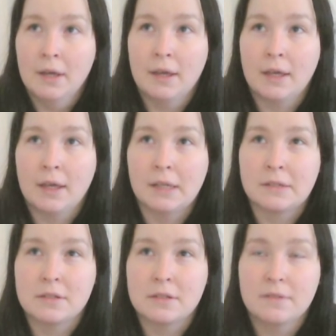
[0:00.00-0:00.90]

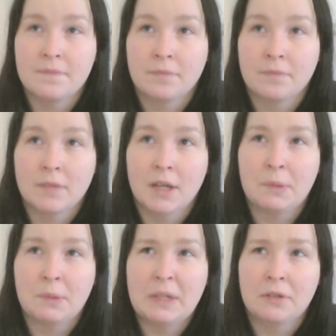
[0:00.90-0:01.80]
And I
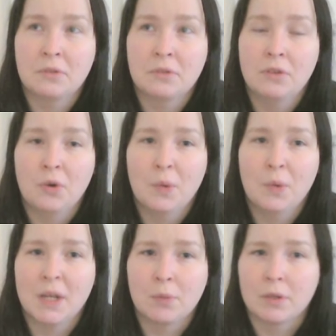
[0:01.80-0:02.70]
really don't know
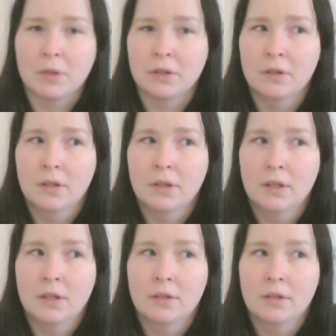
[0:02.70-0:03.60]
anyone
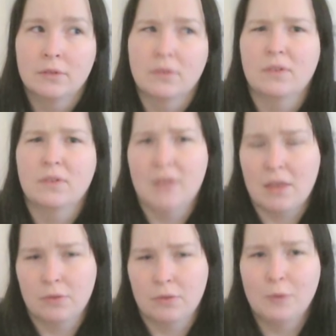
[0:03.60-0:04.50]
that
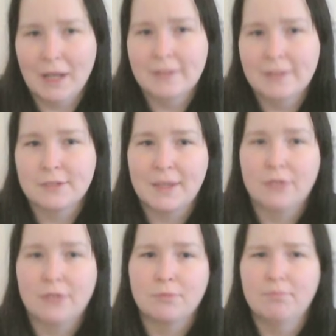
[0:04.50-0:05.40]
well, so they
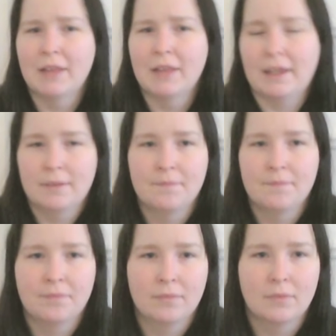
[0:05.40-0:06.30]
could like
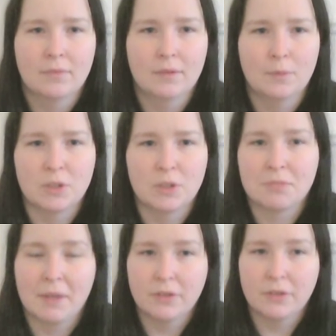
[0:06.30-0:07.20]
watch
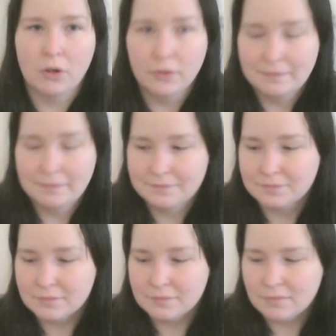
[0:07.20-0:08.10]
my dog.
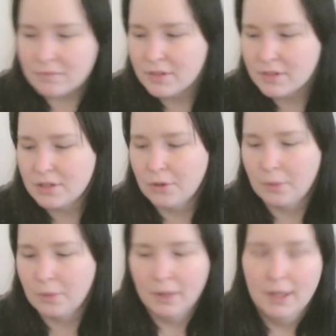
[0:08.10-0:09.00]

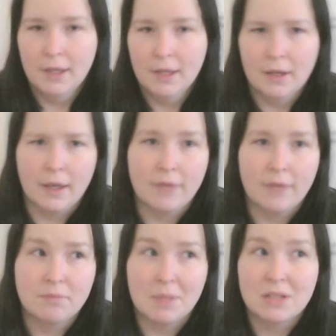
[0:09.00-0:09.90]
So I
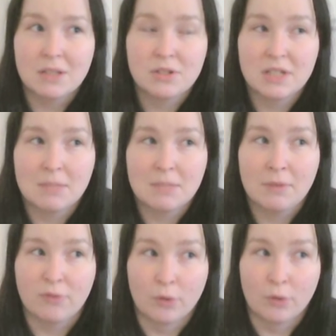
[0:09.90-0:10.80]
haven't been to the cinema
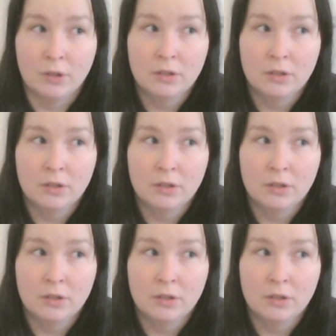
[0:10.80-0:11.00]
for